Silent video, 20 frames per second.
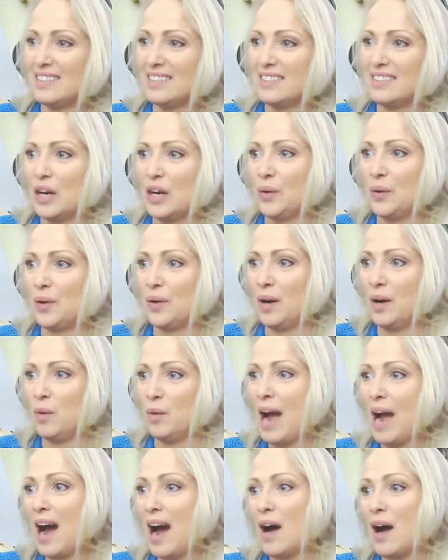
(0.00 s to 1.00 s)
So
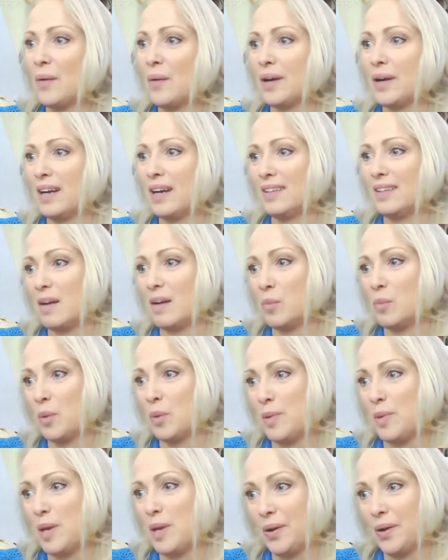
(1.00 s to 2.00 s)
wow, we got a lot
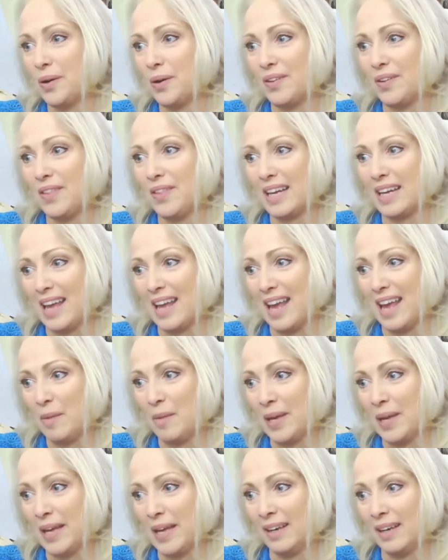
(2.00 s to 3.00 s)
more people that
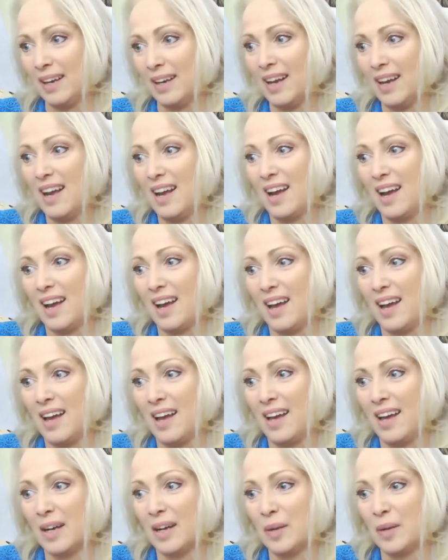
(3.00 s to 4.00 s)
came in,
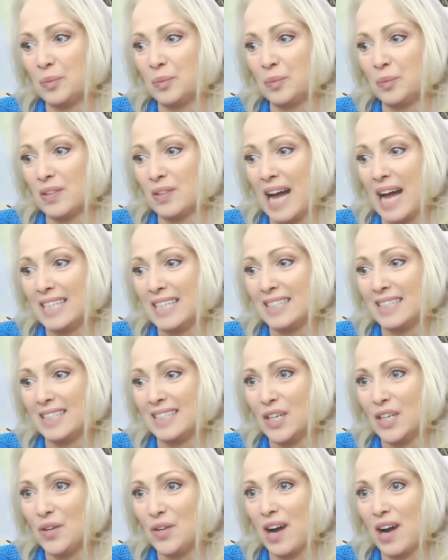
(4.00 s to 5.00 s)
and I'm glad to
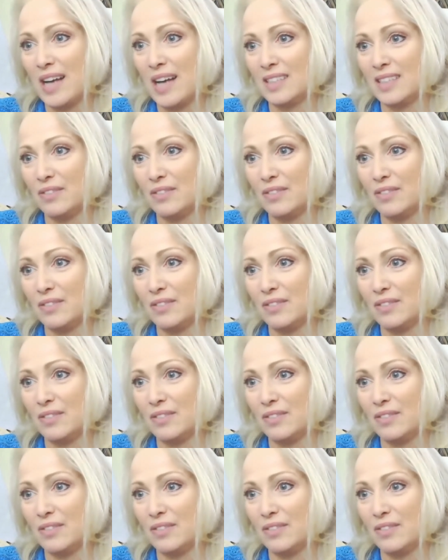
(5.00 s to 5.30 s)
see you guys.